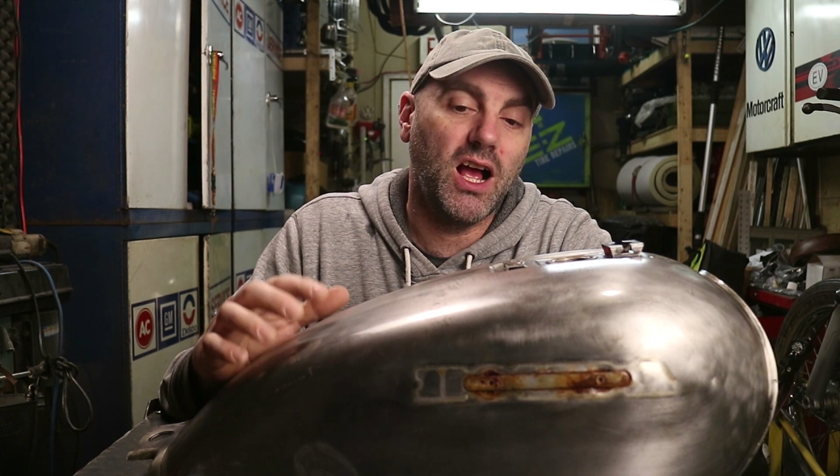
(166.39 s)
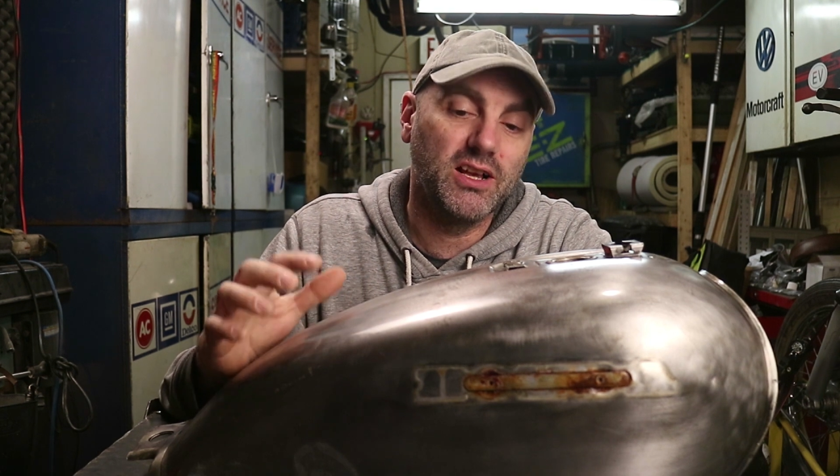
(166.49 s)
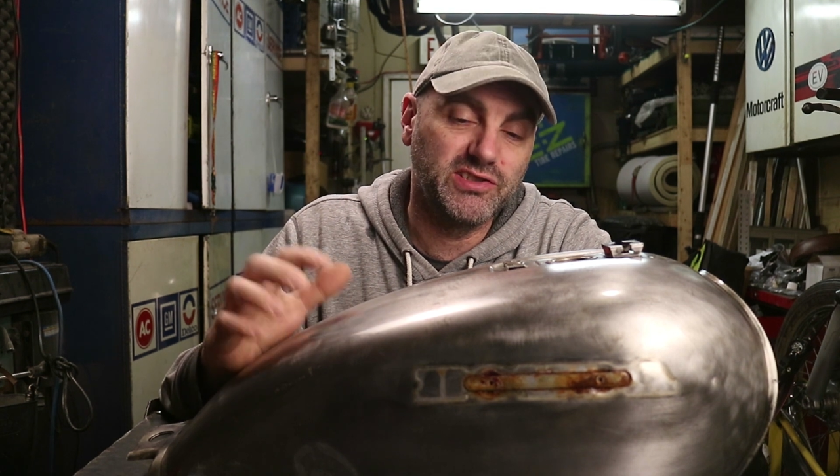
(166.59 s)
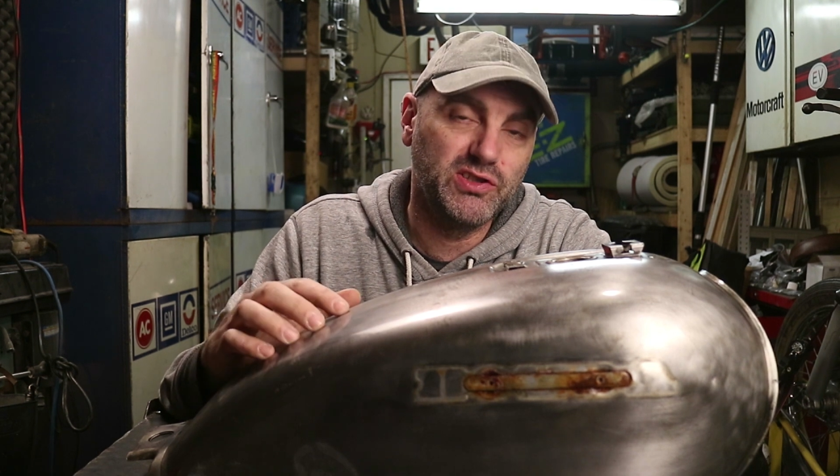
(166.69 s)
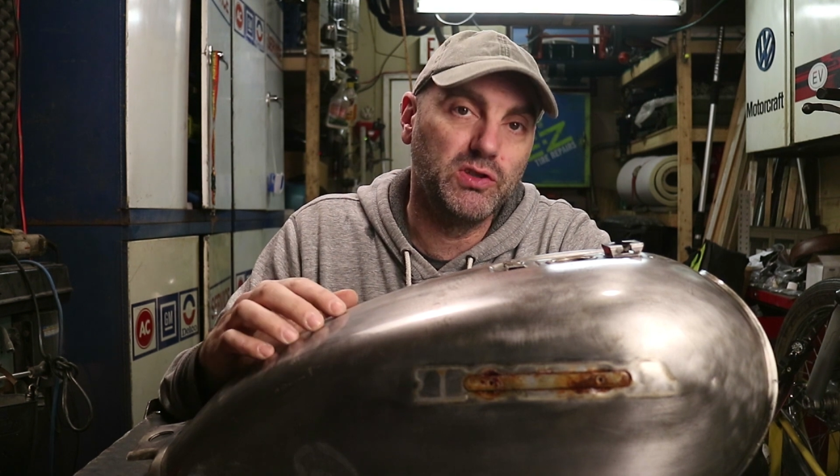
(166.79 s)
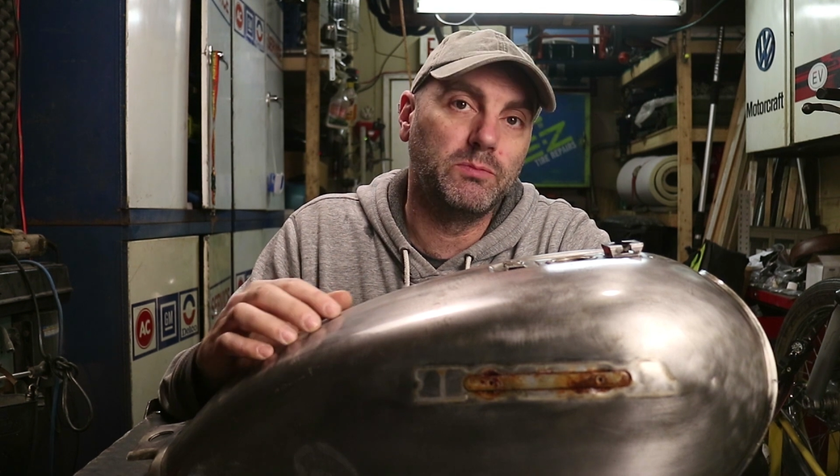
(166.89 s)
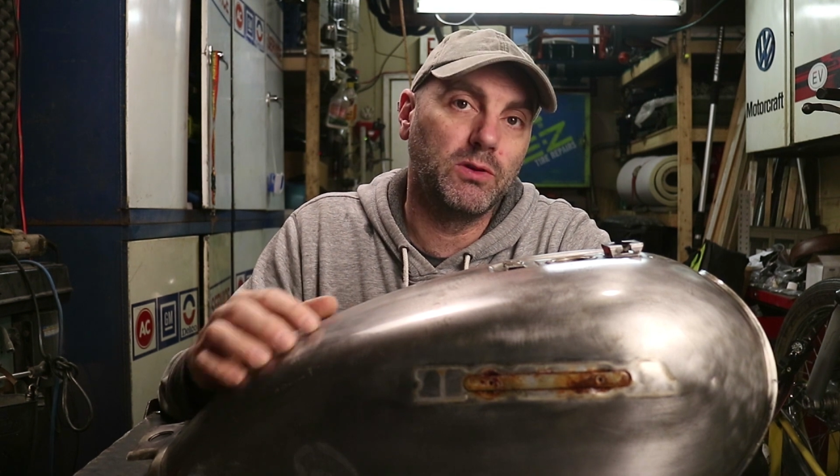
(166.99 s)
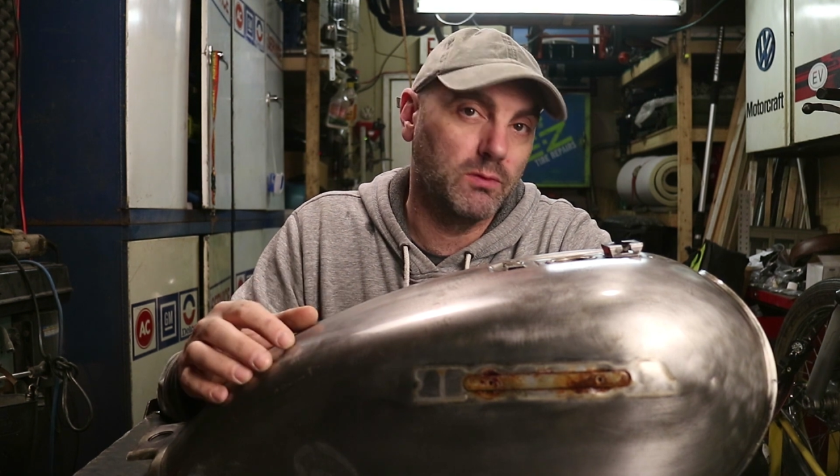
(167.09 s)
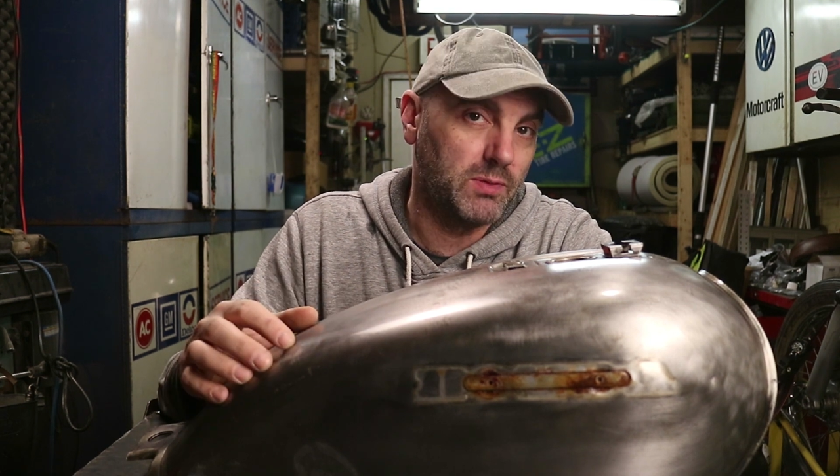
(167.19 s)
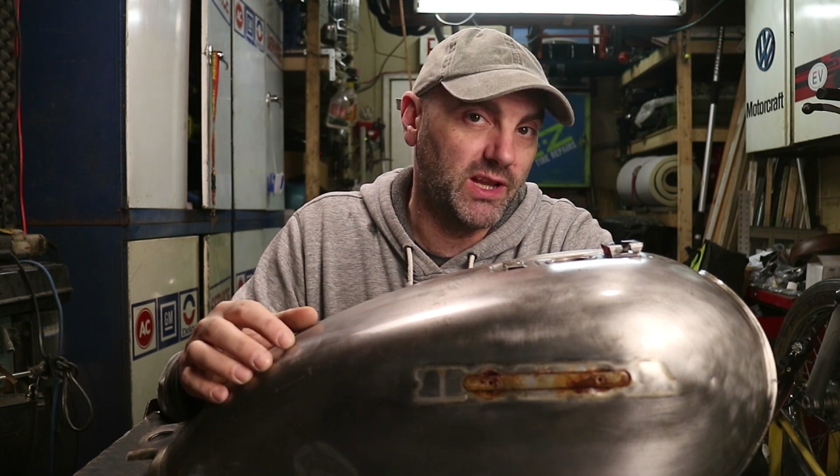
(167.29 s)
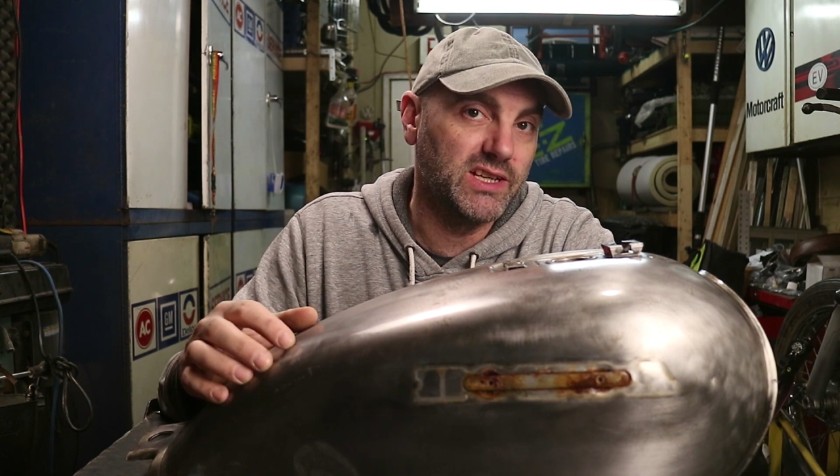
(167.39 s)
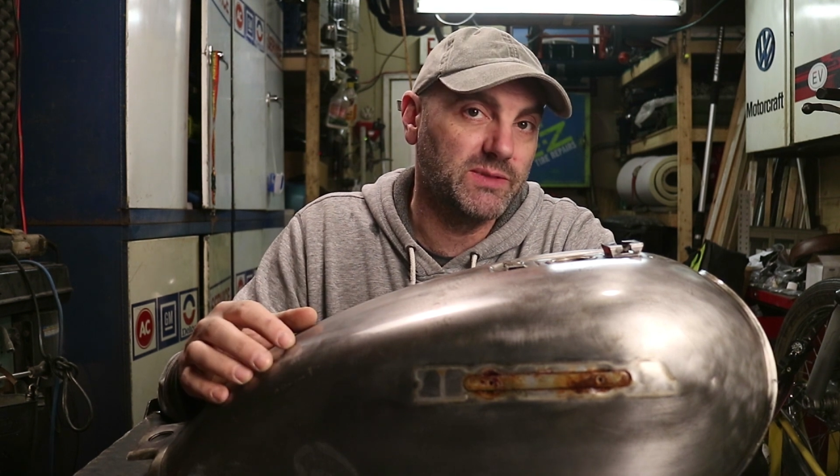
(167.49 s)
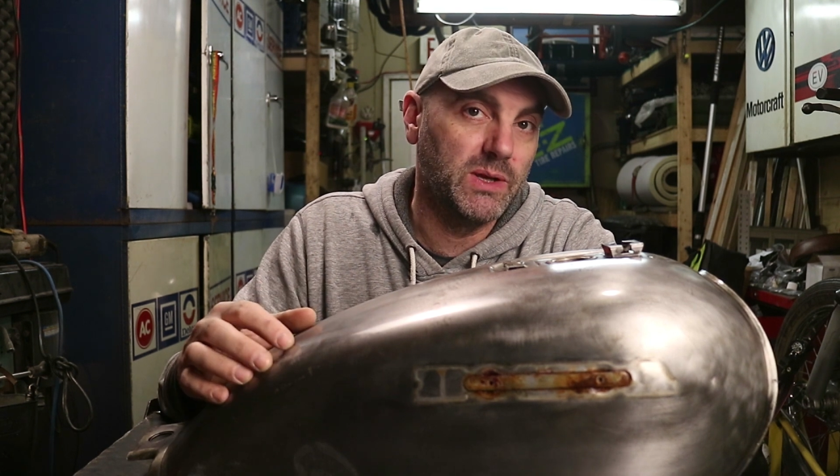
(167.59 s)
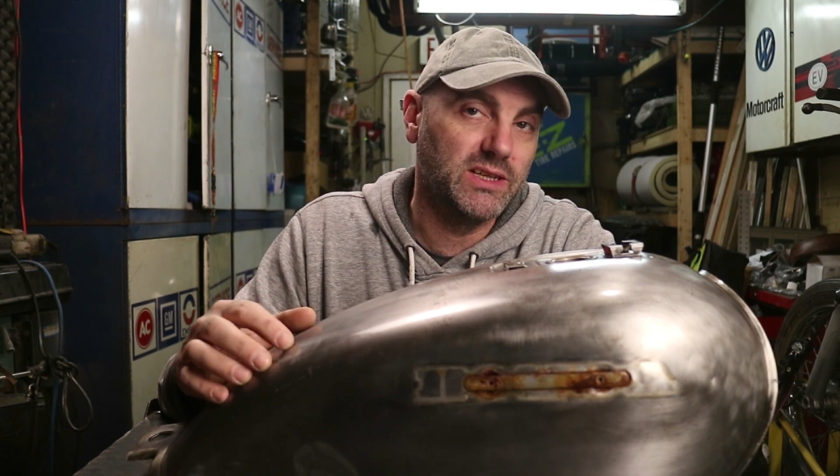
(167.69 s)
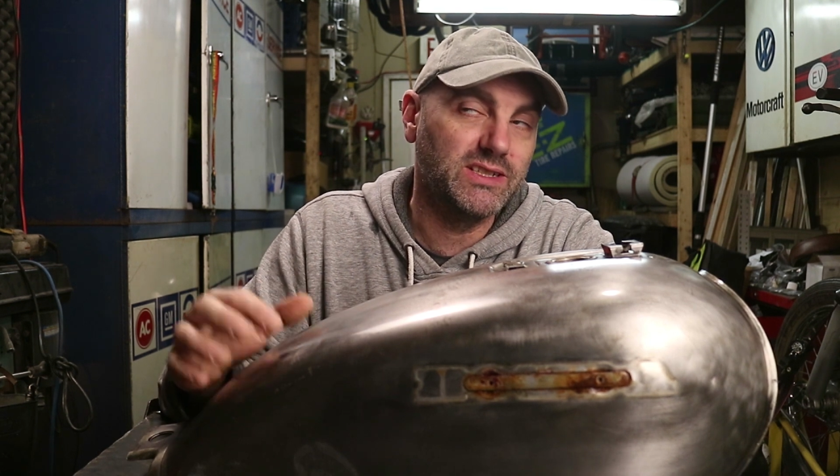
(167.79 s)
a suitable
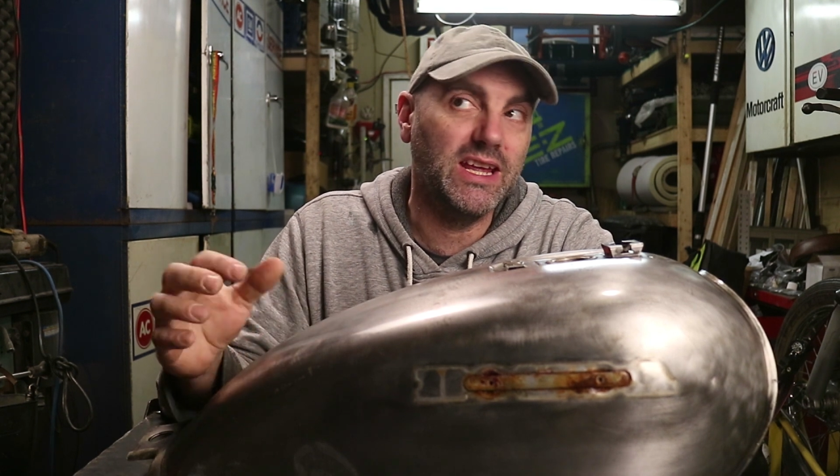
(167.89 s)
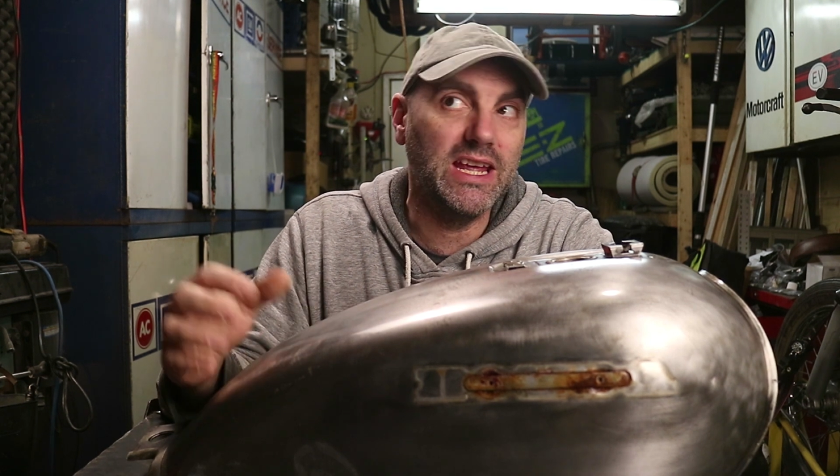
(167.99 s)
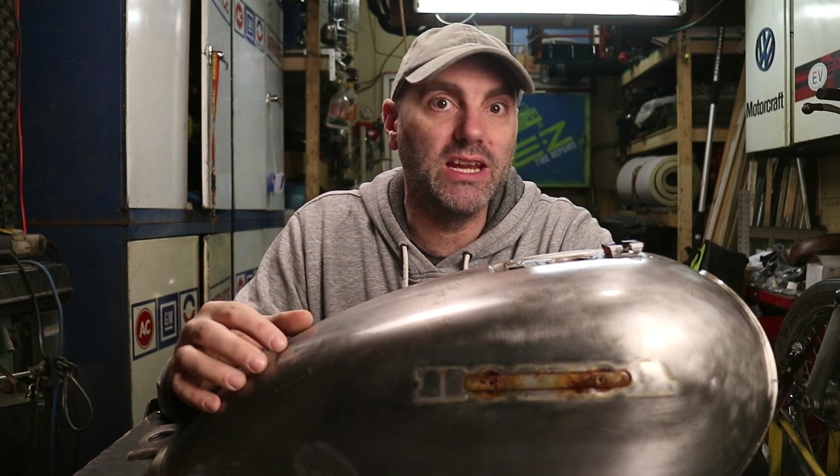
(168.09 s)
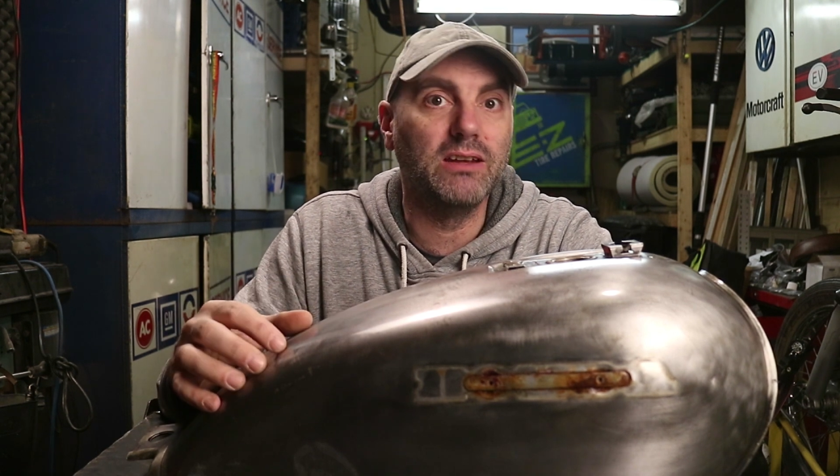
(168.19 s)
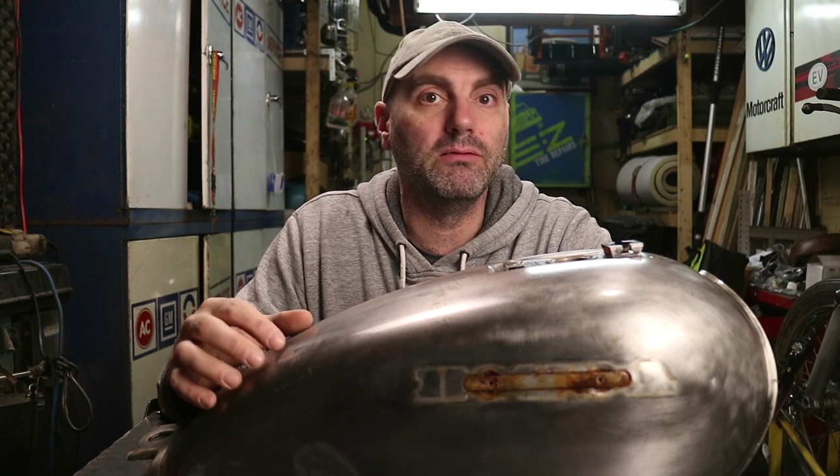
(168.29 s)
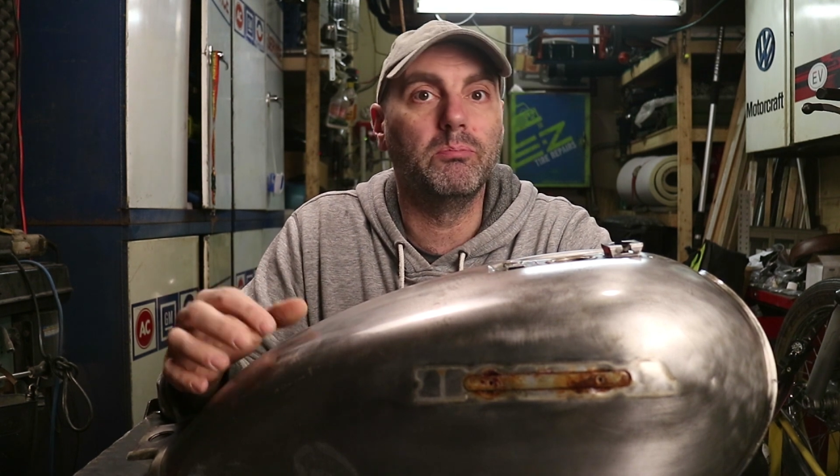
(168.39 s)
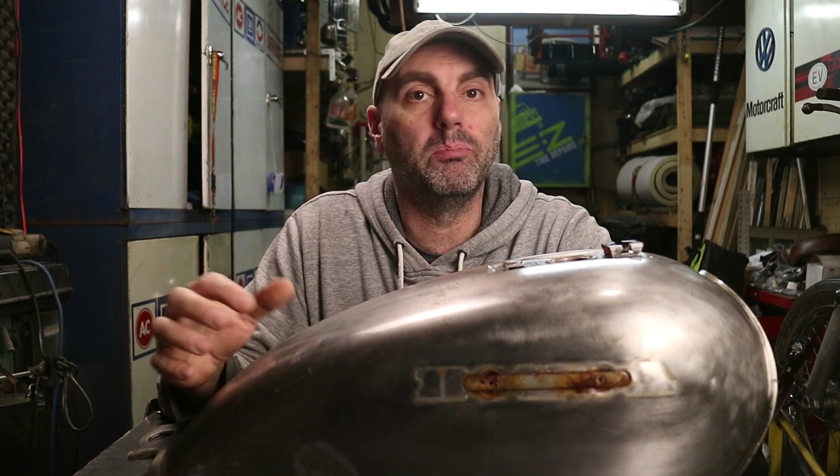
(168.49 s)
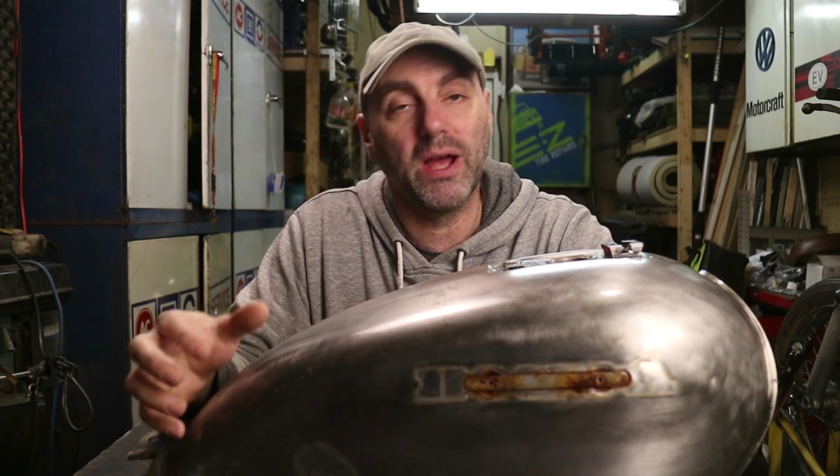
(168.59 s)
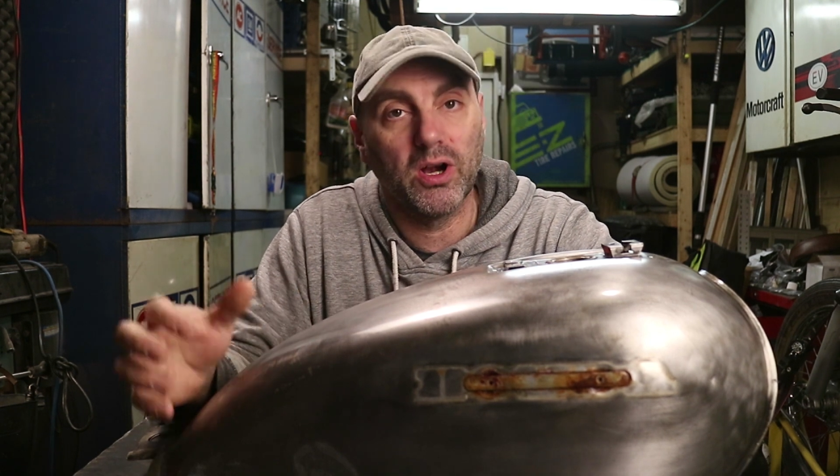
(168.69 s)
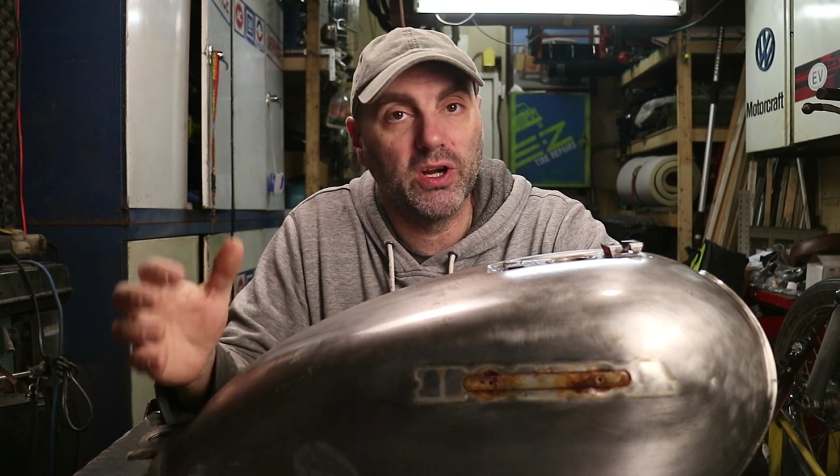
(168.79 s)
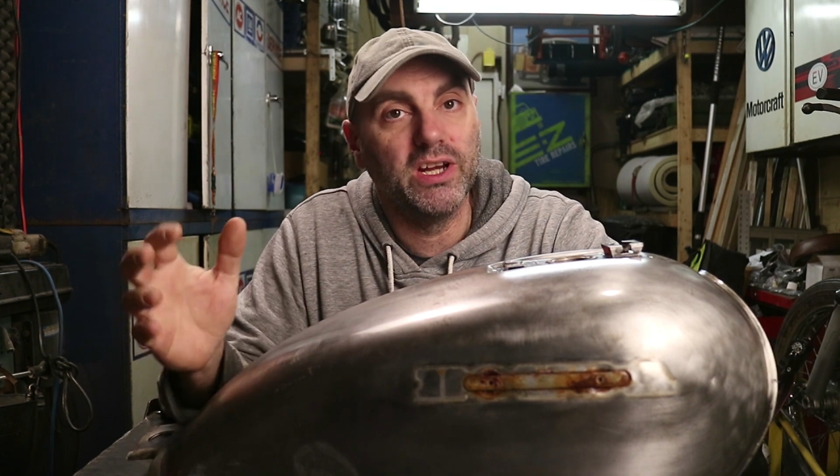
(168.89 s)
replacement in better